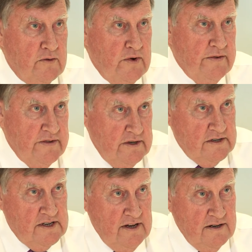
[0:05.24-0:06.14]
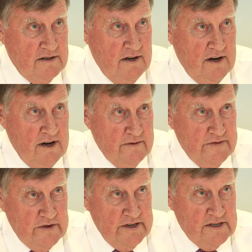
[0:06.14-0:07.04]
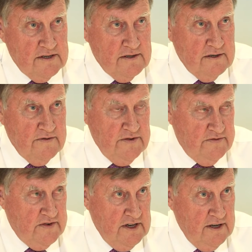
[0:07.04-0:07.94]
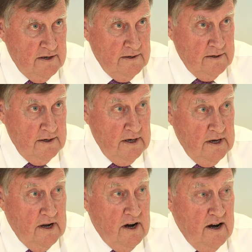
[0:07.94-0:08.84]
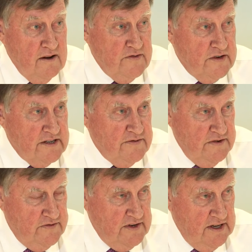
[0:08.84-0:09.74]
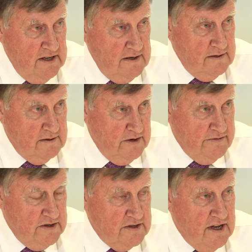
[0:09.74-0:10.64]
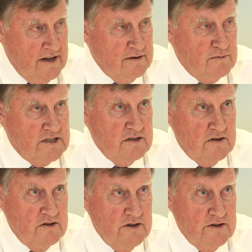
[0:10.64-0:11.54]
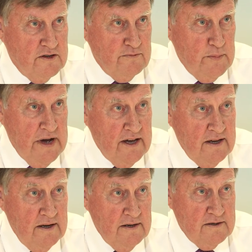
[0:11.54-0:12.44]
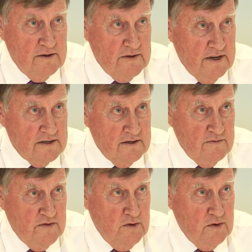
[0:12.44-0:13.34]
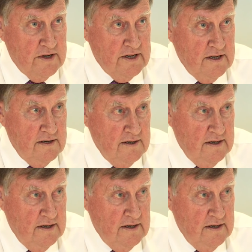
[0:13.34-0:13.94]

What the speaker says: revenue standard, IFRS 15. IFRS 15, the revenue standard, was introduced in May 2014,